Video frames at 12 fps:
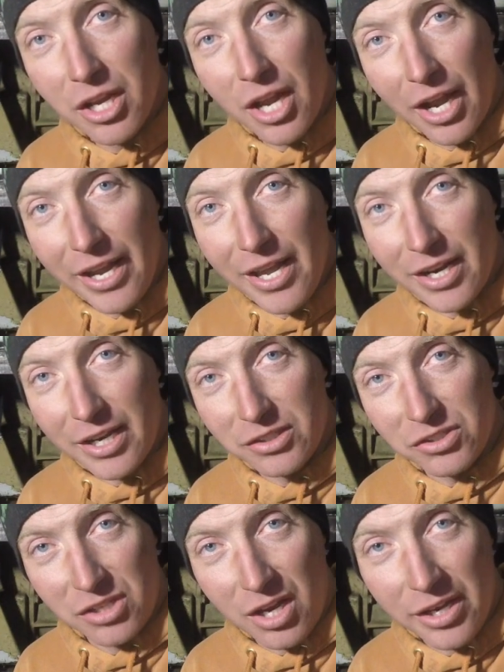had
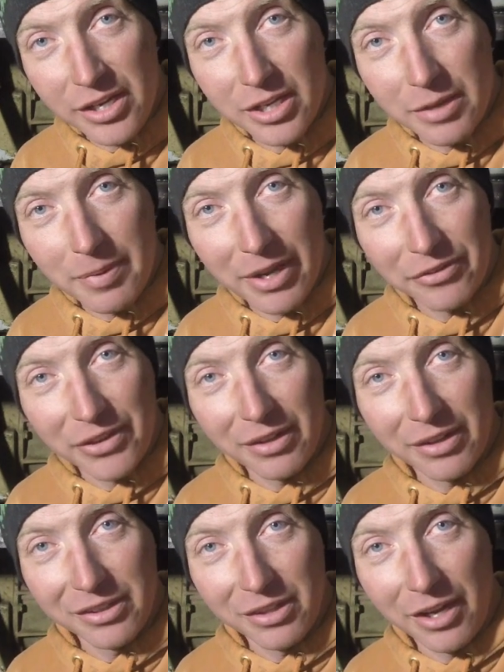anxiety about that.
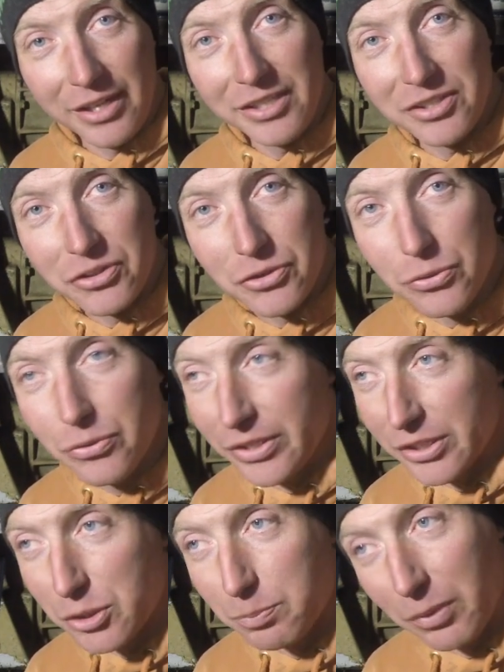Like, I need to do
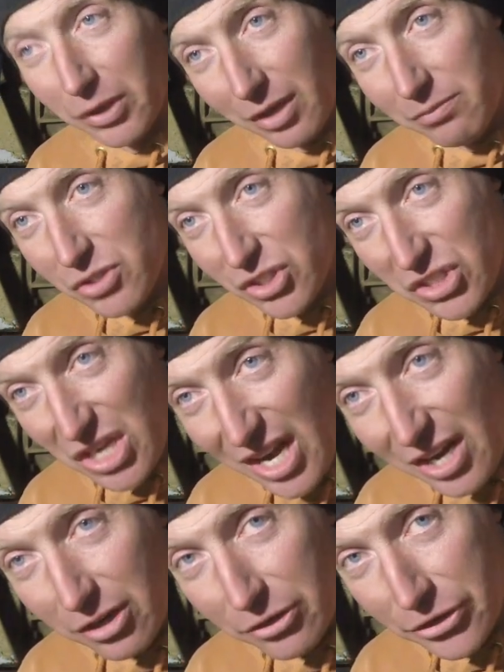this, but I'm
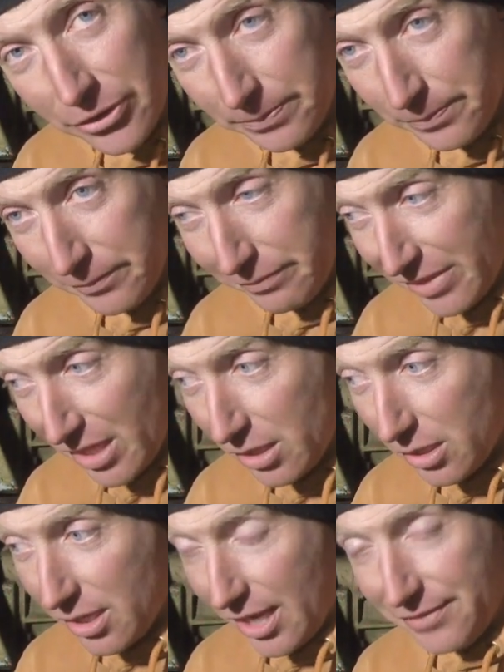scared.
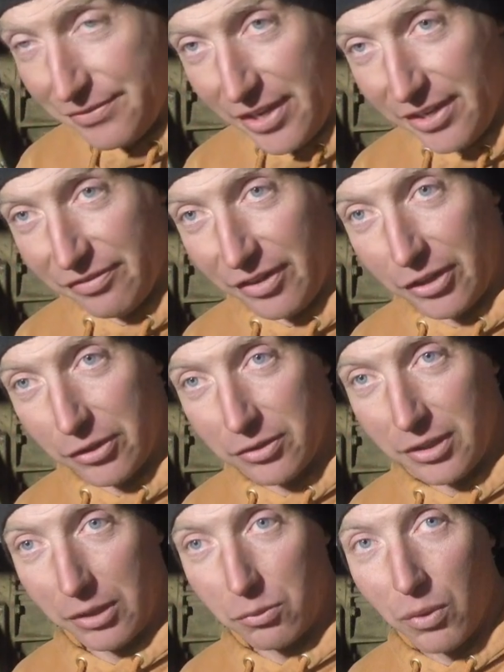And then if I heard
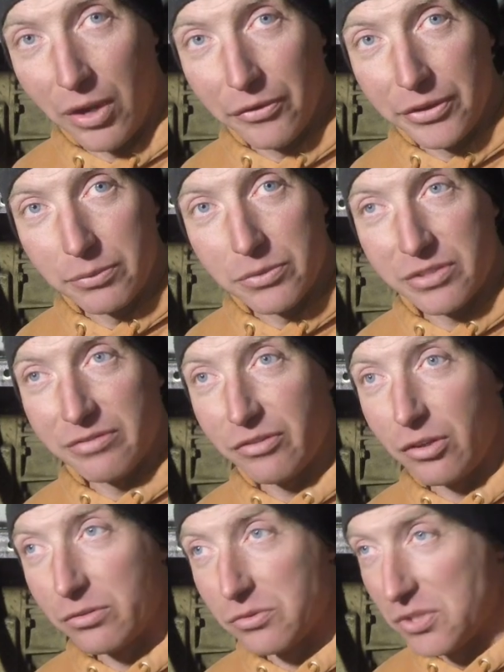like welding was
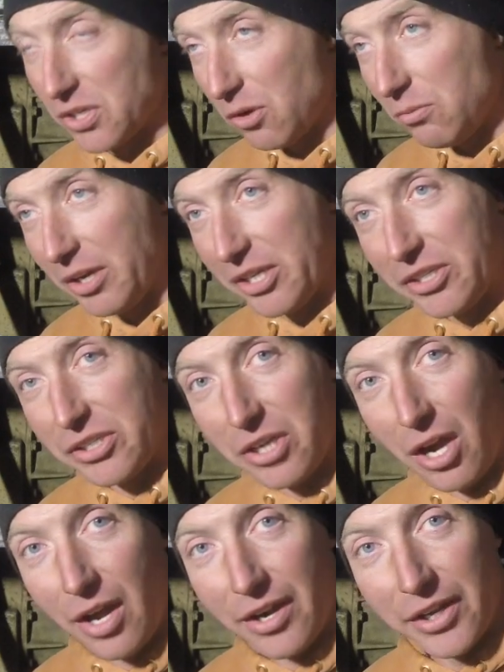involved, I was like, oh my
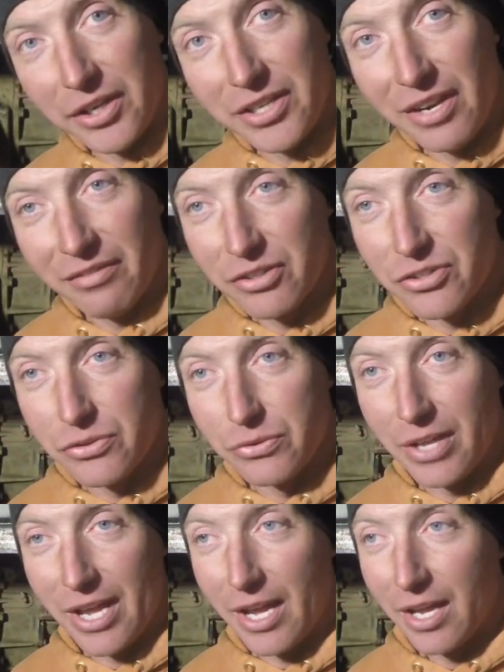God, I could never do
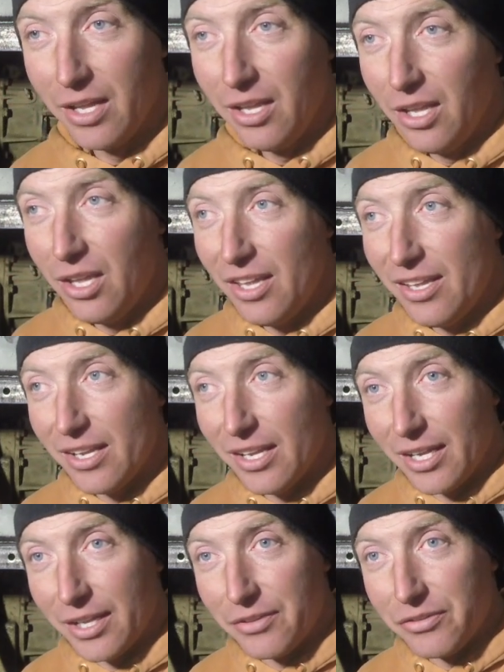that. And